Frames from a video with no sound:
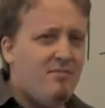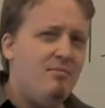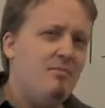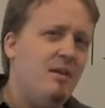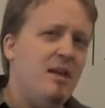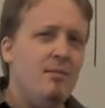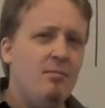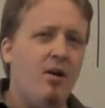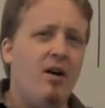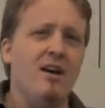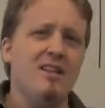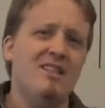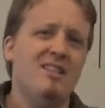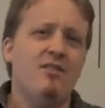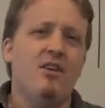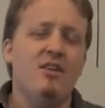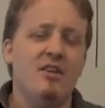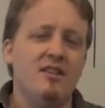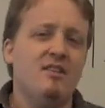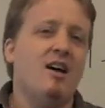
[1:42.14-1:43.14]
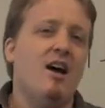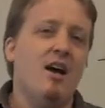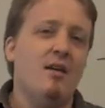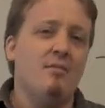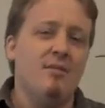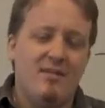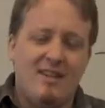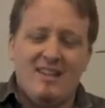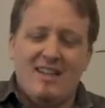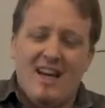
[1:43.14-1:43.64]
being positive all the
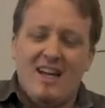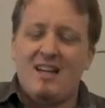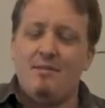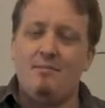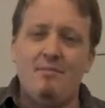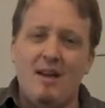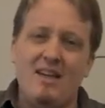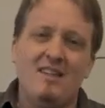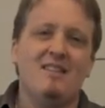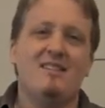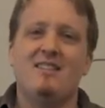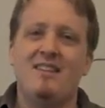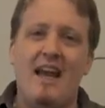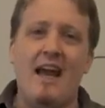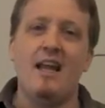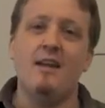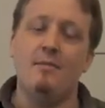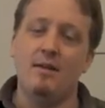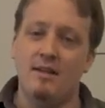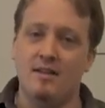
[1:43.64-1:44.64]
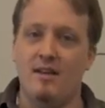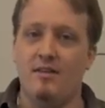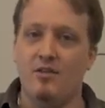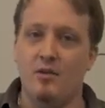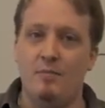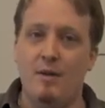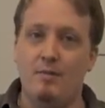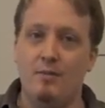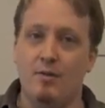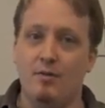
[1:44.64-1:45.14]
time kind of makes enemies of
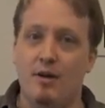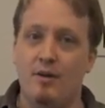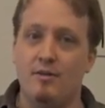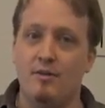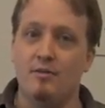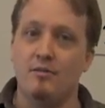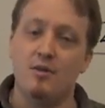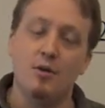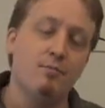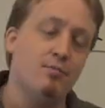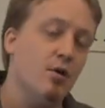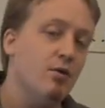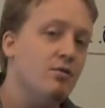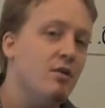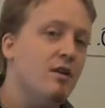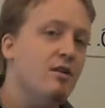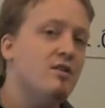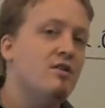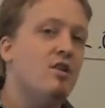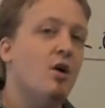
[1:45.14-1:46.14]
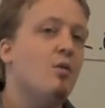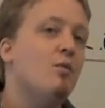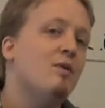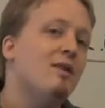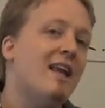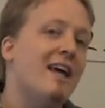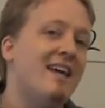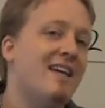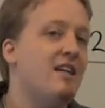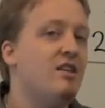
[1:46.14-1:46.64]
the people around you. So protons don't
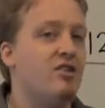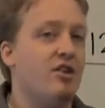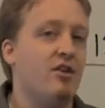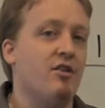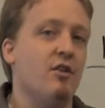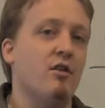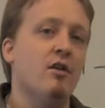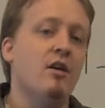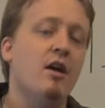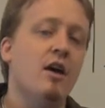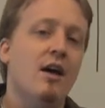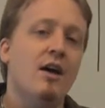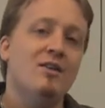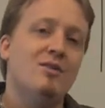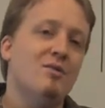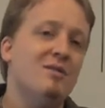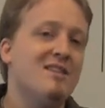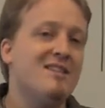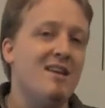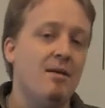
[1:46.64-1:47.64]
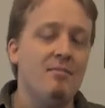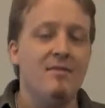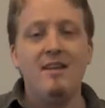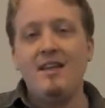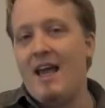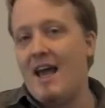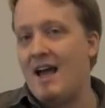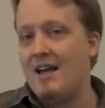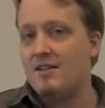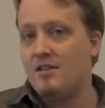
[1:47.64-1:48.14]
like each other. So
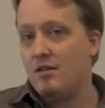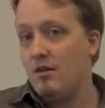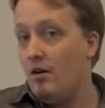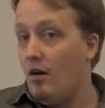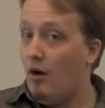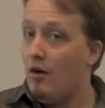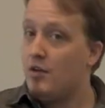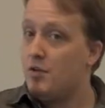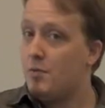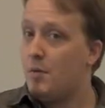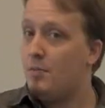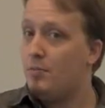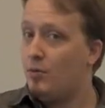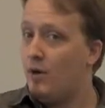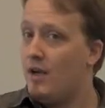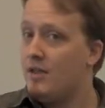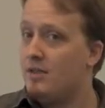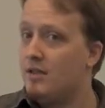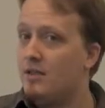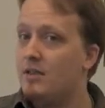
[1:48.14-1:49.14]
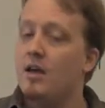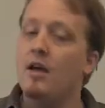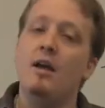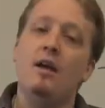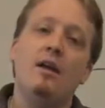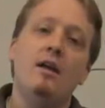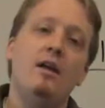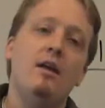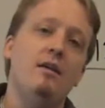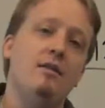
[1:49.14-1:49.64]
something has to also be present
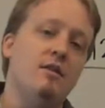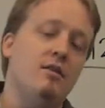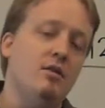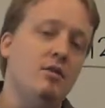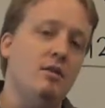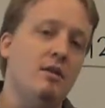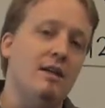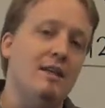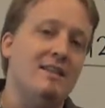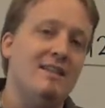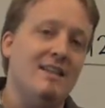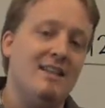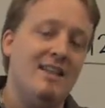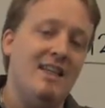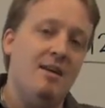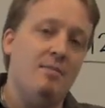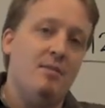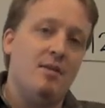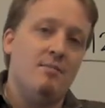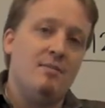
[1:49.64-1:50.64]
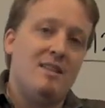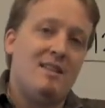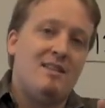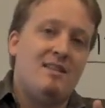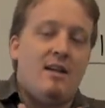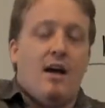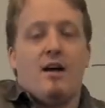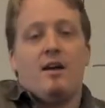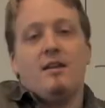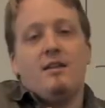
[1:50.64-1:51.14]
in the nucleus to keep them
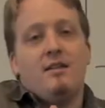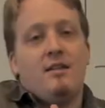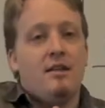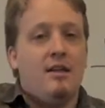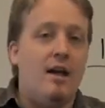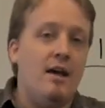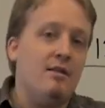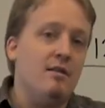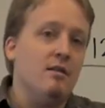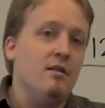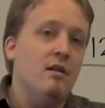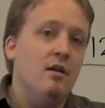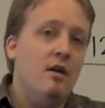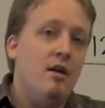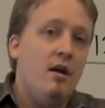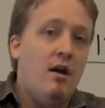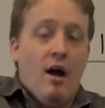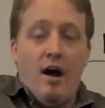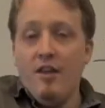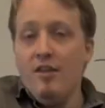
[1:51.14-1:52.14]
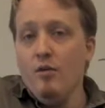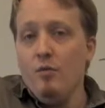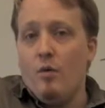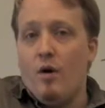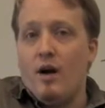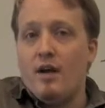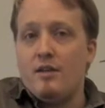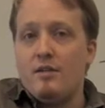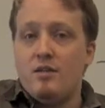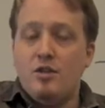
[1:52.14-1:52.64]
stuck together.
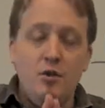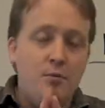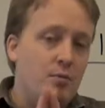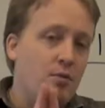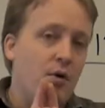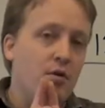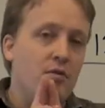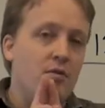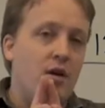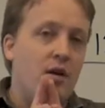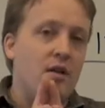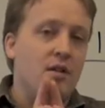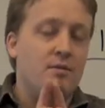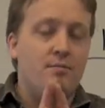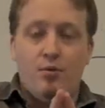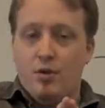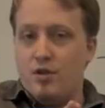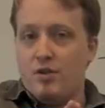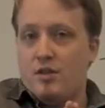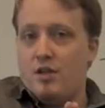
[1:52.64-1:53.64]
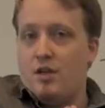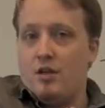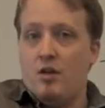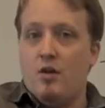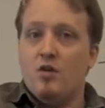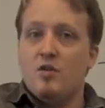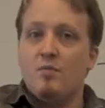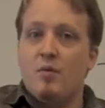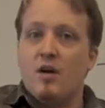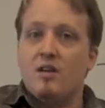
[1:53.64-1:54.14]
Otherwise, two protons pushed in
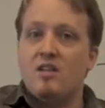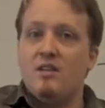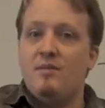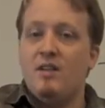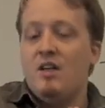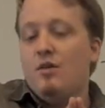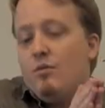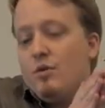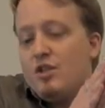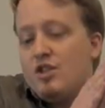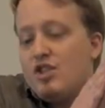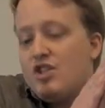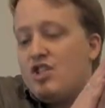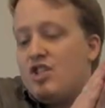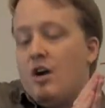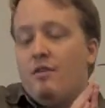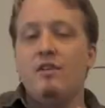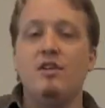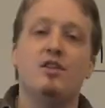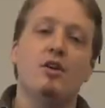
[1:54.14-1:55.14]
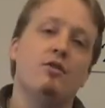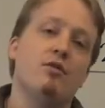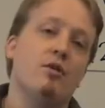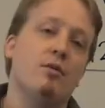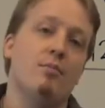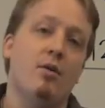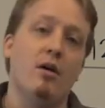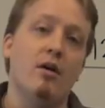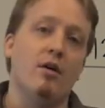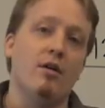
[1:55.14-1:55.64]
close proximity would shove each other
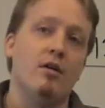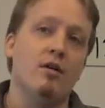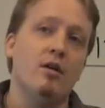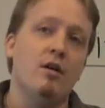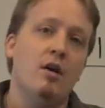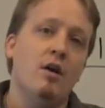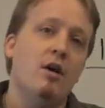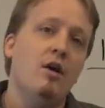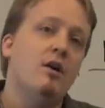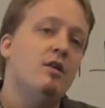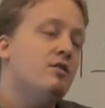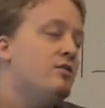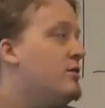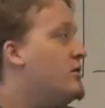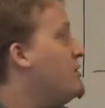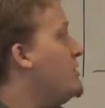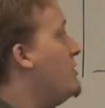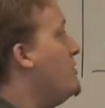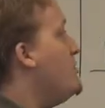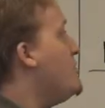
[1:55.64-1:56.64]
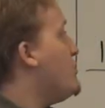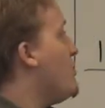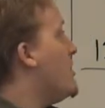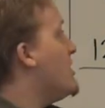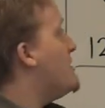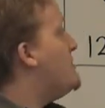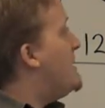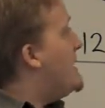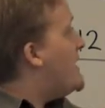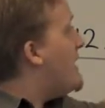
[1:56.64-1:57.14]
apart. So the
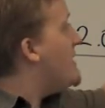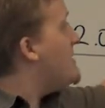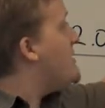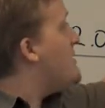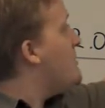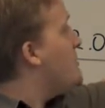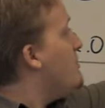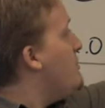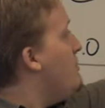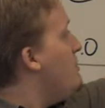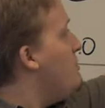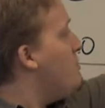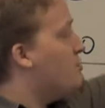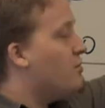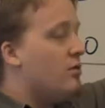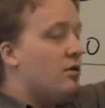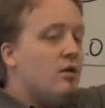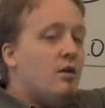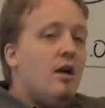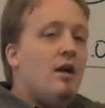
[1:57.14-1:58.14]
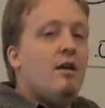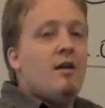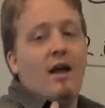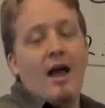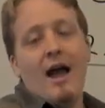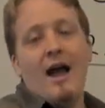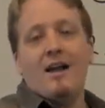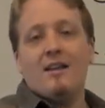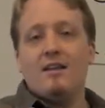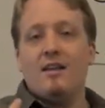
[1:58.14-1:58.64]
neutrons, because they're neutral,
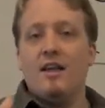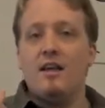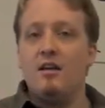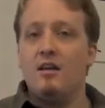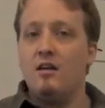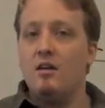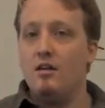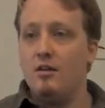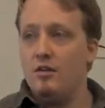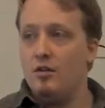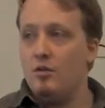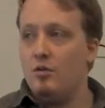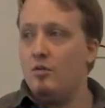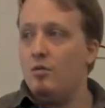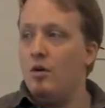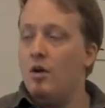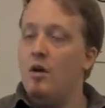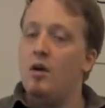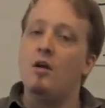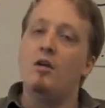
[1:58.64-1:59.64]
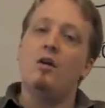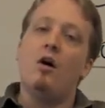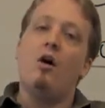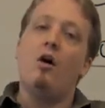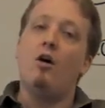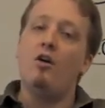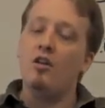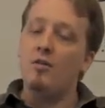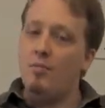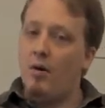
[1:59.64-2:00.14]
act like a glue.
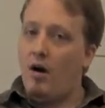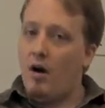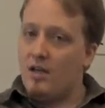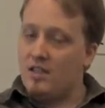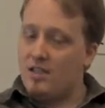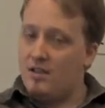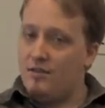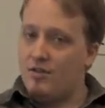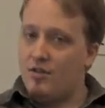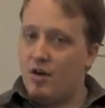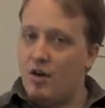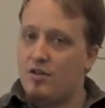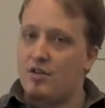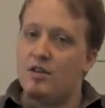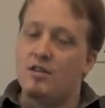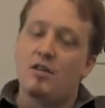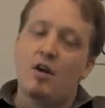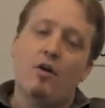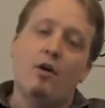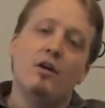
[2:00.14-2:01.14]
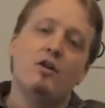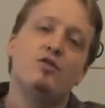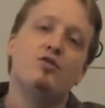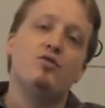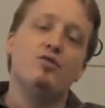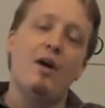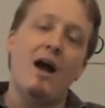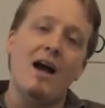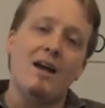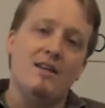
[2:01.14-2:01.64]
All the positive charges are
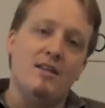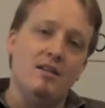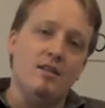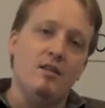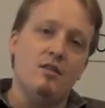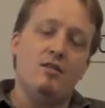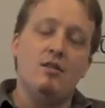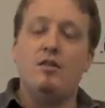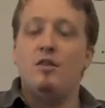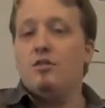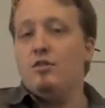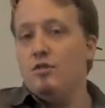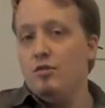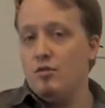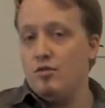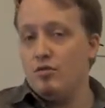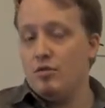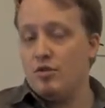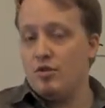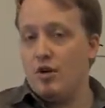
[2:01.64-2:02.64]
attracted to the neutral